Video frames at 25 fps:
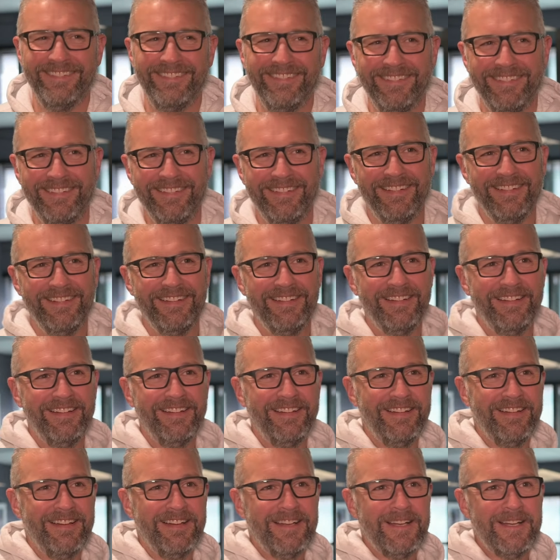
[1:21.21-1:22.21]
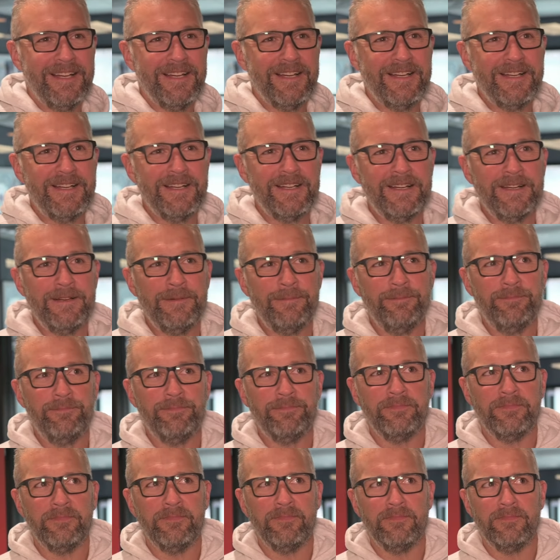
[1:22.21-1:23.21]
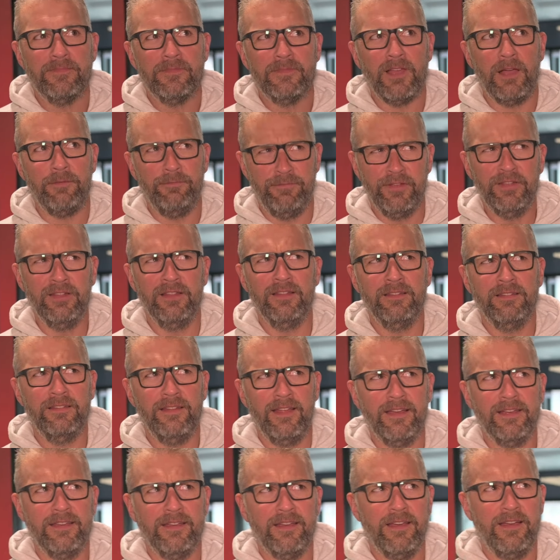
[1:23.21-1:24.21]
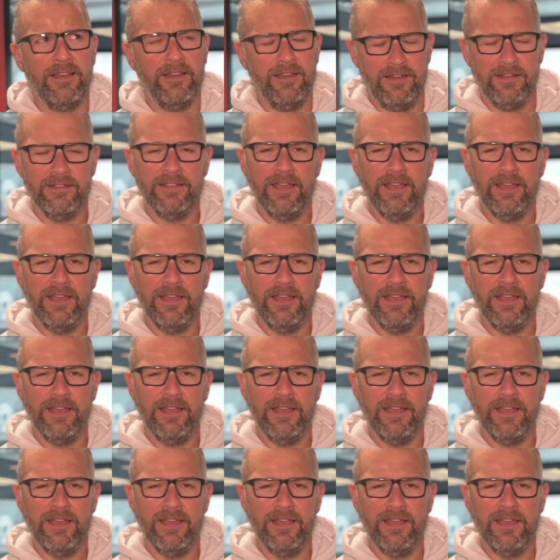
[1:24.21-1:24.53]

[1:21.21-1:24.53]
good odds for the three song showdown? I'm feeling like uh,